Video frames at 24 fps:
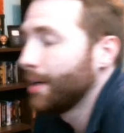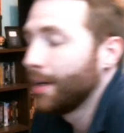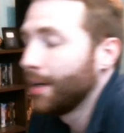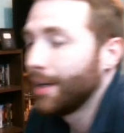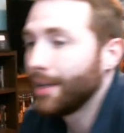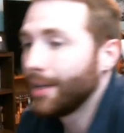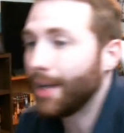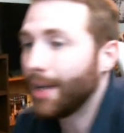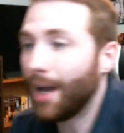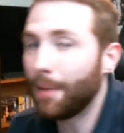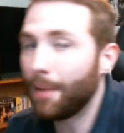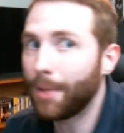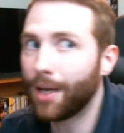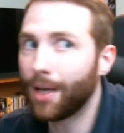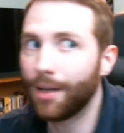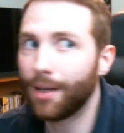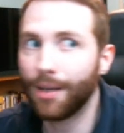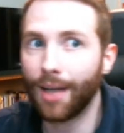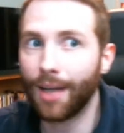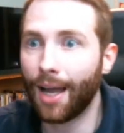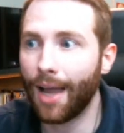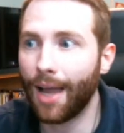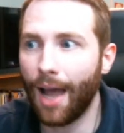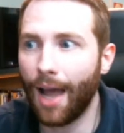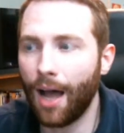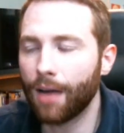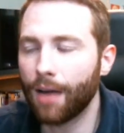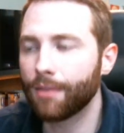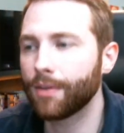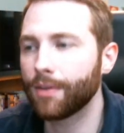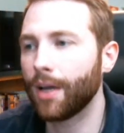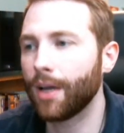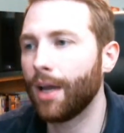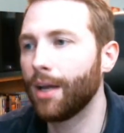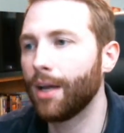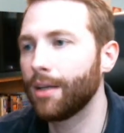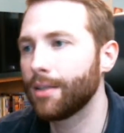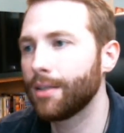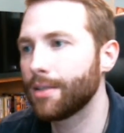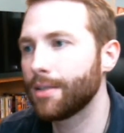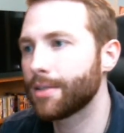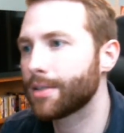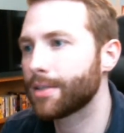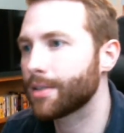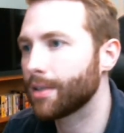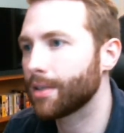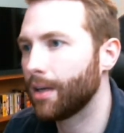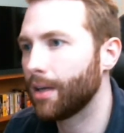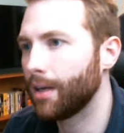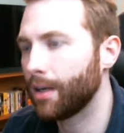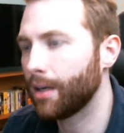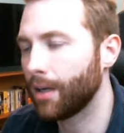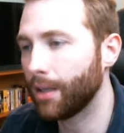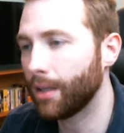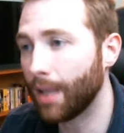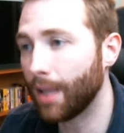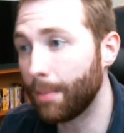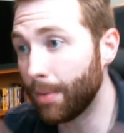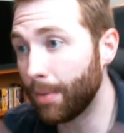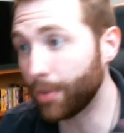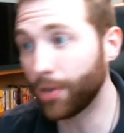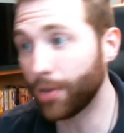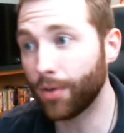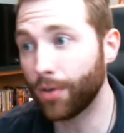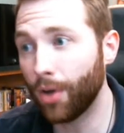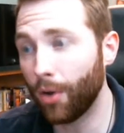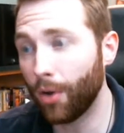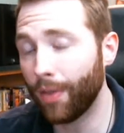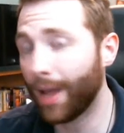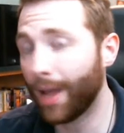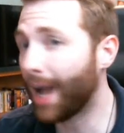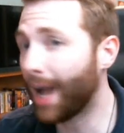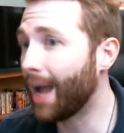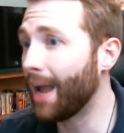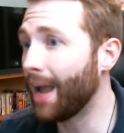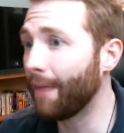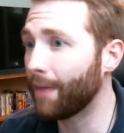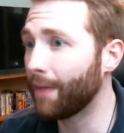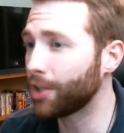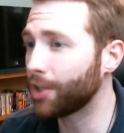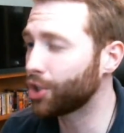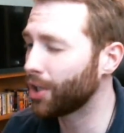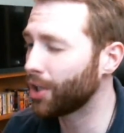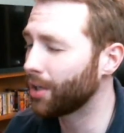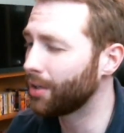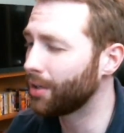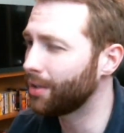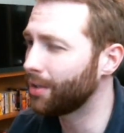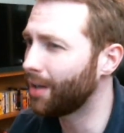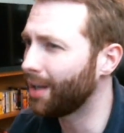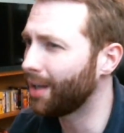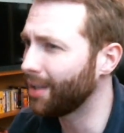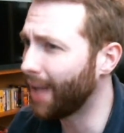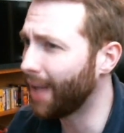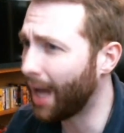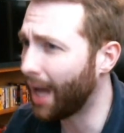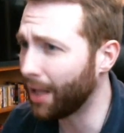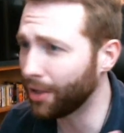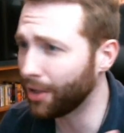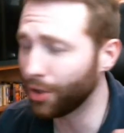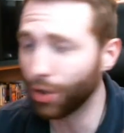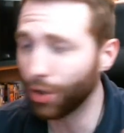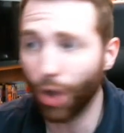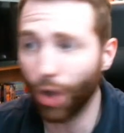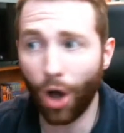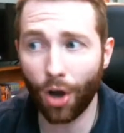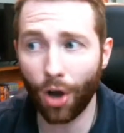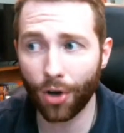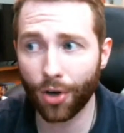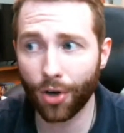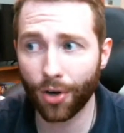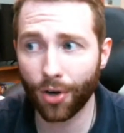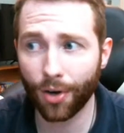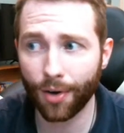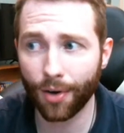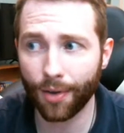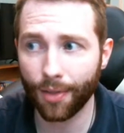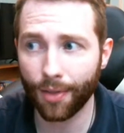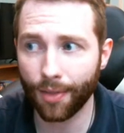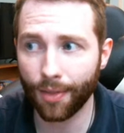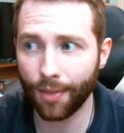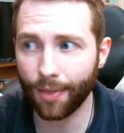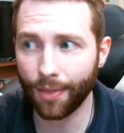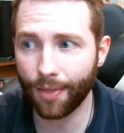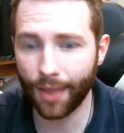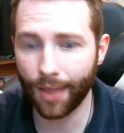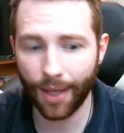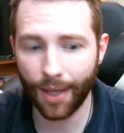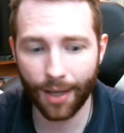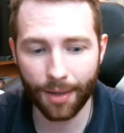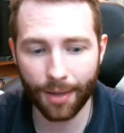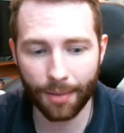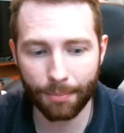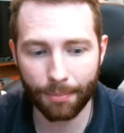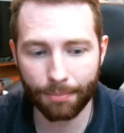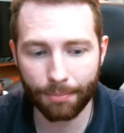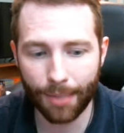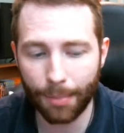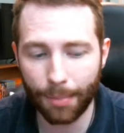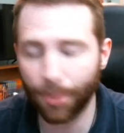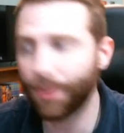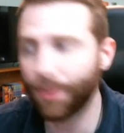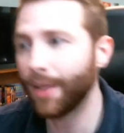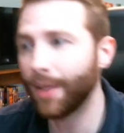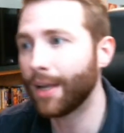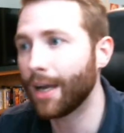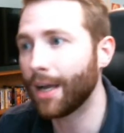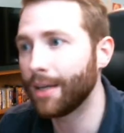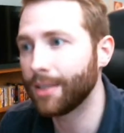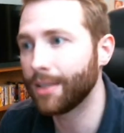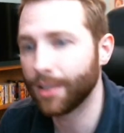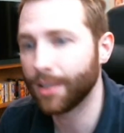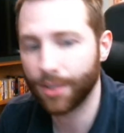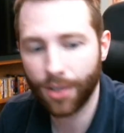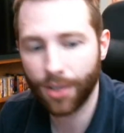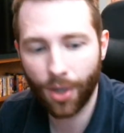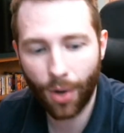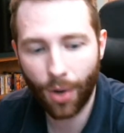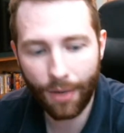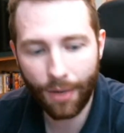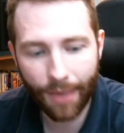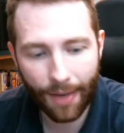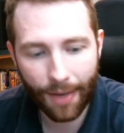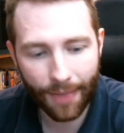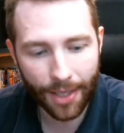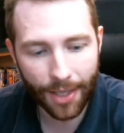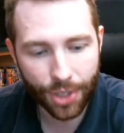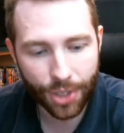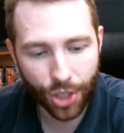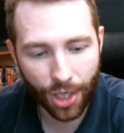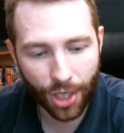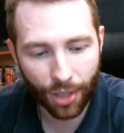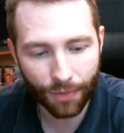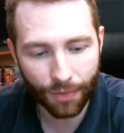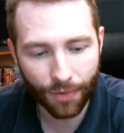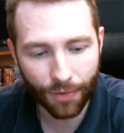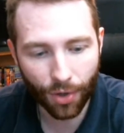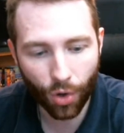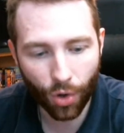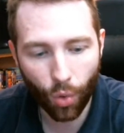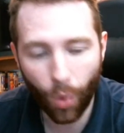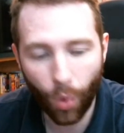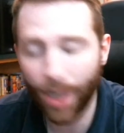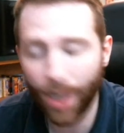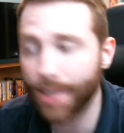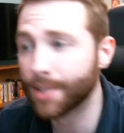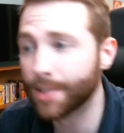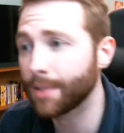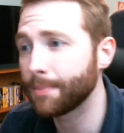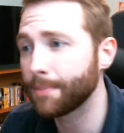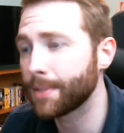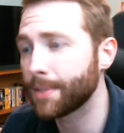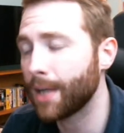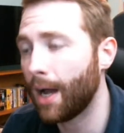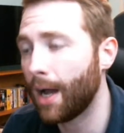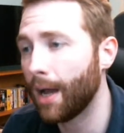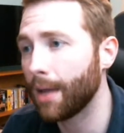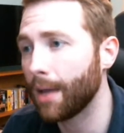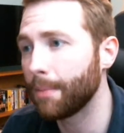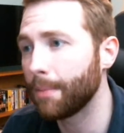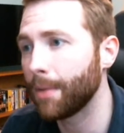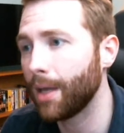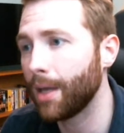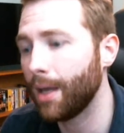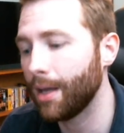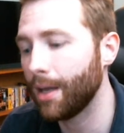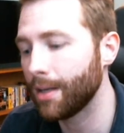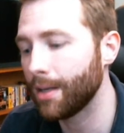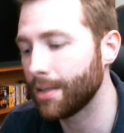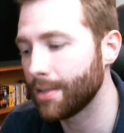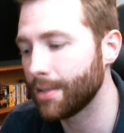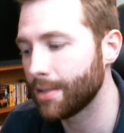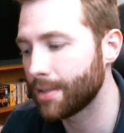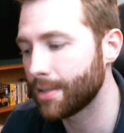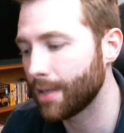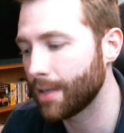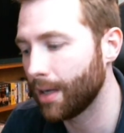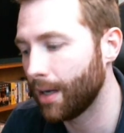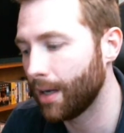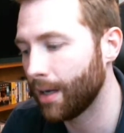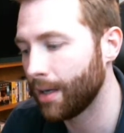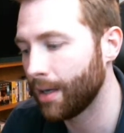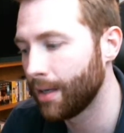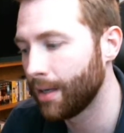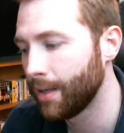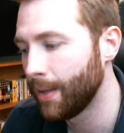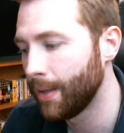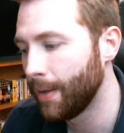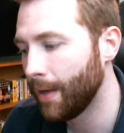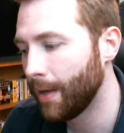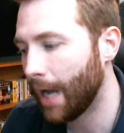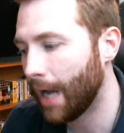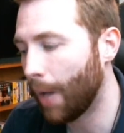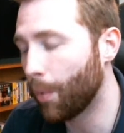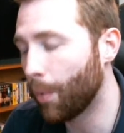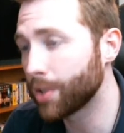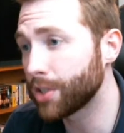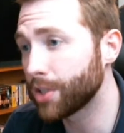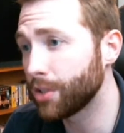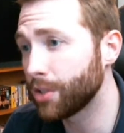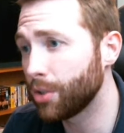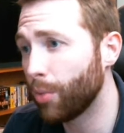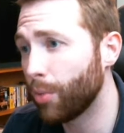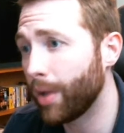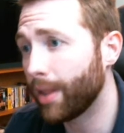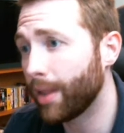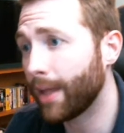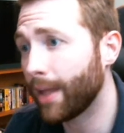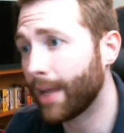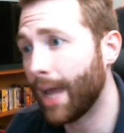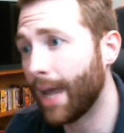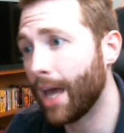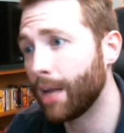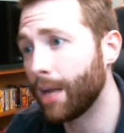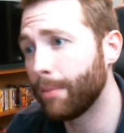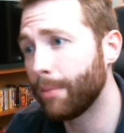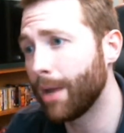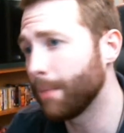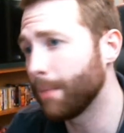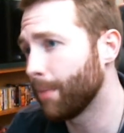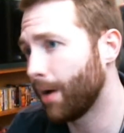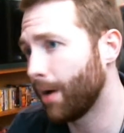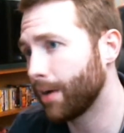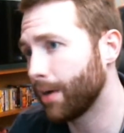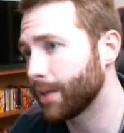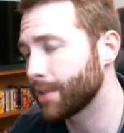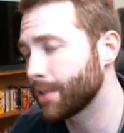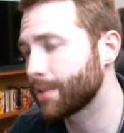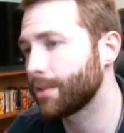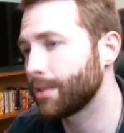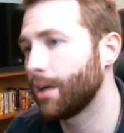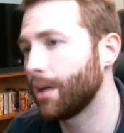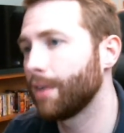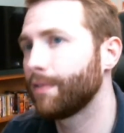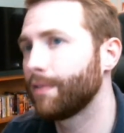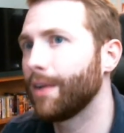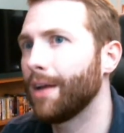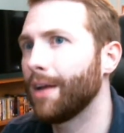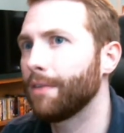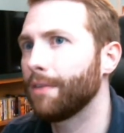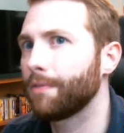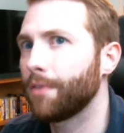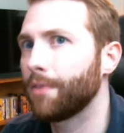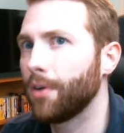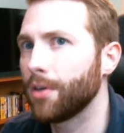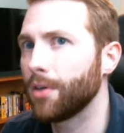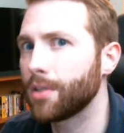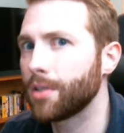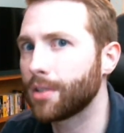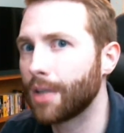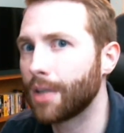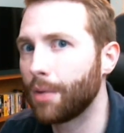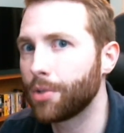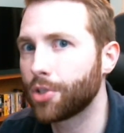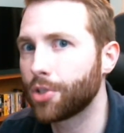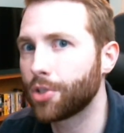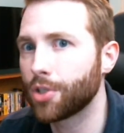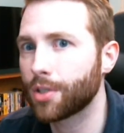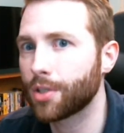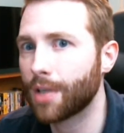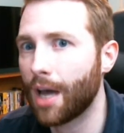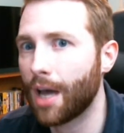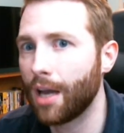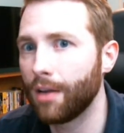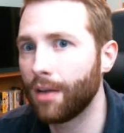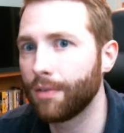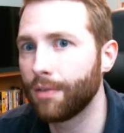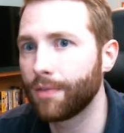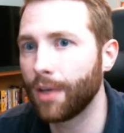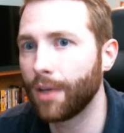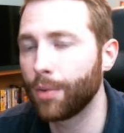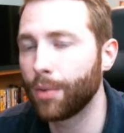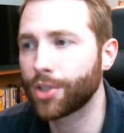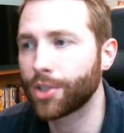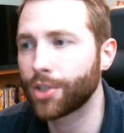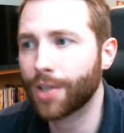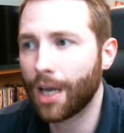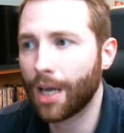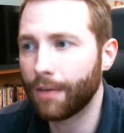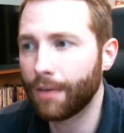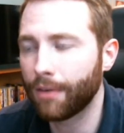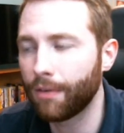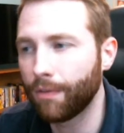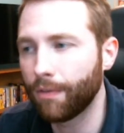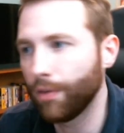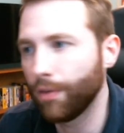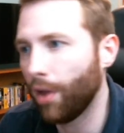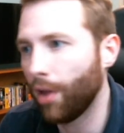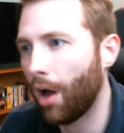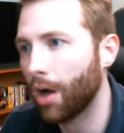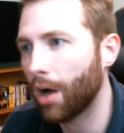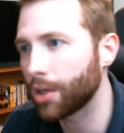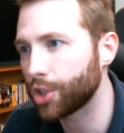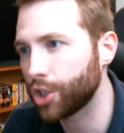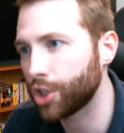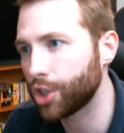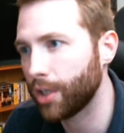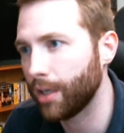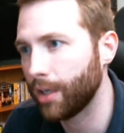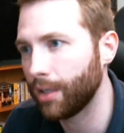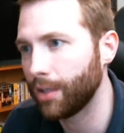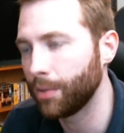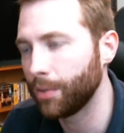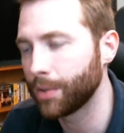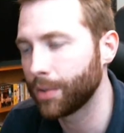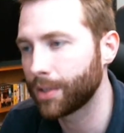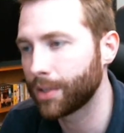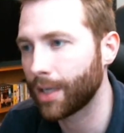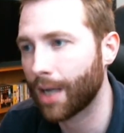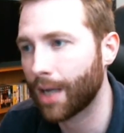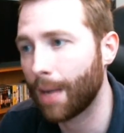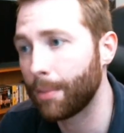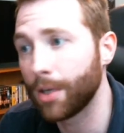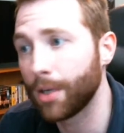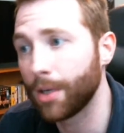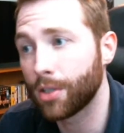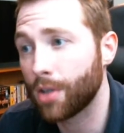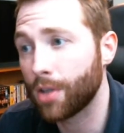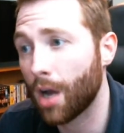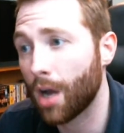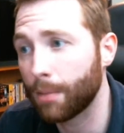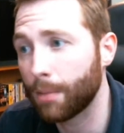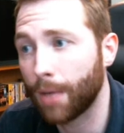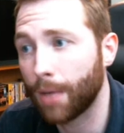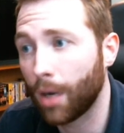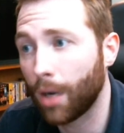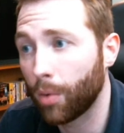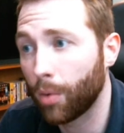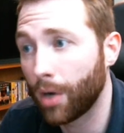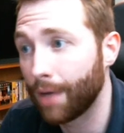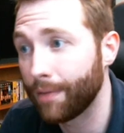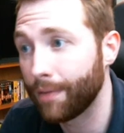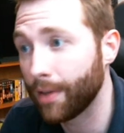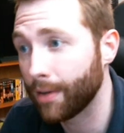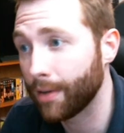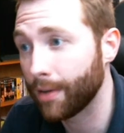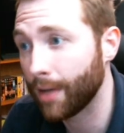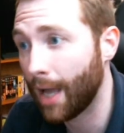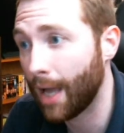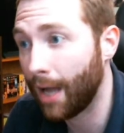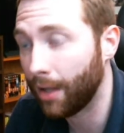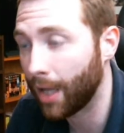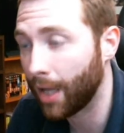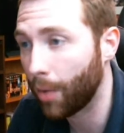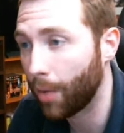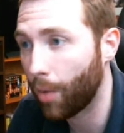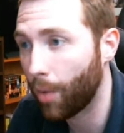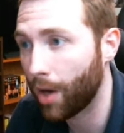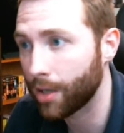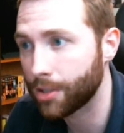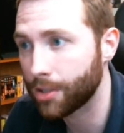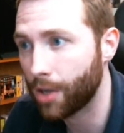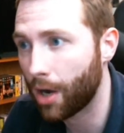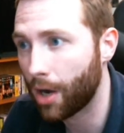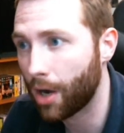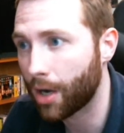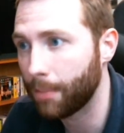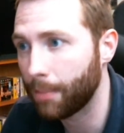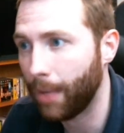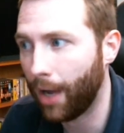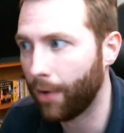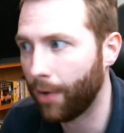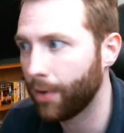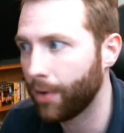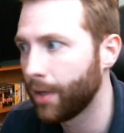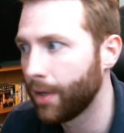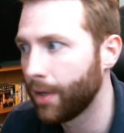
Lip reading: man, I have. And a lot of people don't know that I had that channel a lot longer than people think I did. You know, I've had that channel for quite some time, and I wasn't doing like anime manga stuff at first. I was just kind of, it was just kind of a vlog channel. It was like, I'm going to talk about whatever the hell I want to talk about.